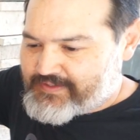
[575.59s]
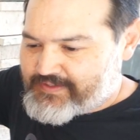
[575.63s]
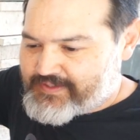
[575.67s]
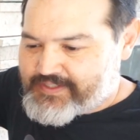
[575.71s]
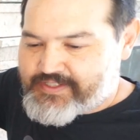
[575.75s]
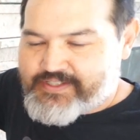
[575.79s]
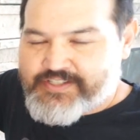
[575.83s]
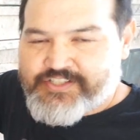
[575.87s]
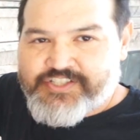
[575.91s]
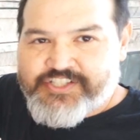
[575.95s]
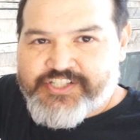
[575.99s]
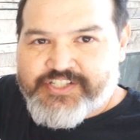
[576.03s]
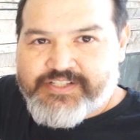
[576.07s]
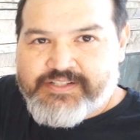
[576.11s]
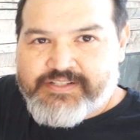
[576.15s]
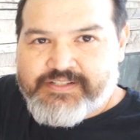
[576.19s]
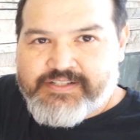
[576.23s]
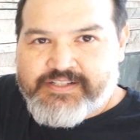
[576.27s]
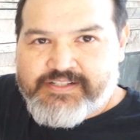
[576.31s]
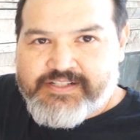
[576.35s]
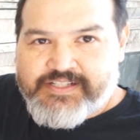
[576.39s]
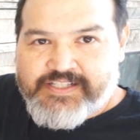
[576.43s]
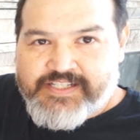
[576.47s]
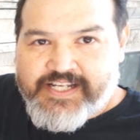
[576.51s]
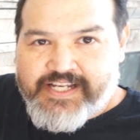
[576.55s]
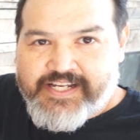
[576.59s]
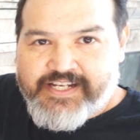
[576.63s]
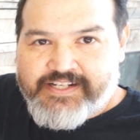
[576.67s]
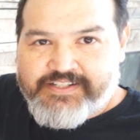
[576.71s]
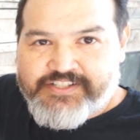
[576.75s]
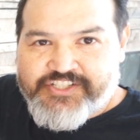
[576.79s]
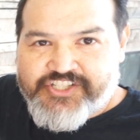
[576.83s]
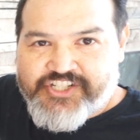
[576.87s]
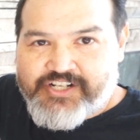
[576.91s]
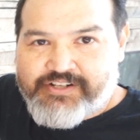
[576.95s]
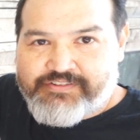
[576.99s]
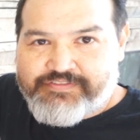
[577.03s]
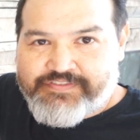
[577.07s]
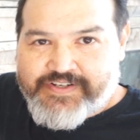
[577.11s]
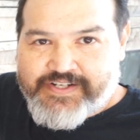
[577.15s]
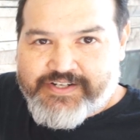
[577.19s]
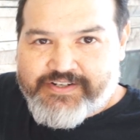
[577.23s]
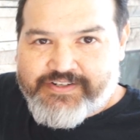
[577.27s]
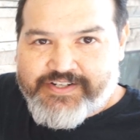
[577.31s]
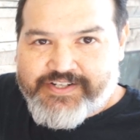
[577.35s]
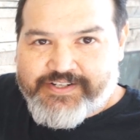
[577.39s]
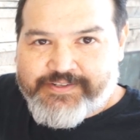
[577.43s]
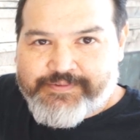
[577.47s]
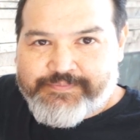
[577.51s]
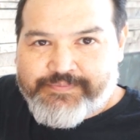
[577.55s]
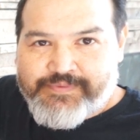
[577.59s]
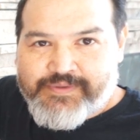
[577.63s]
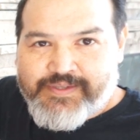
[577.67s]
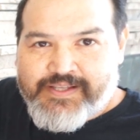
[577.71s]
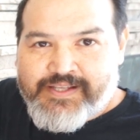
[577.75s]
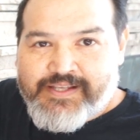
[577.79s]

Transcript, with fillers: the sh shelf area.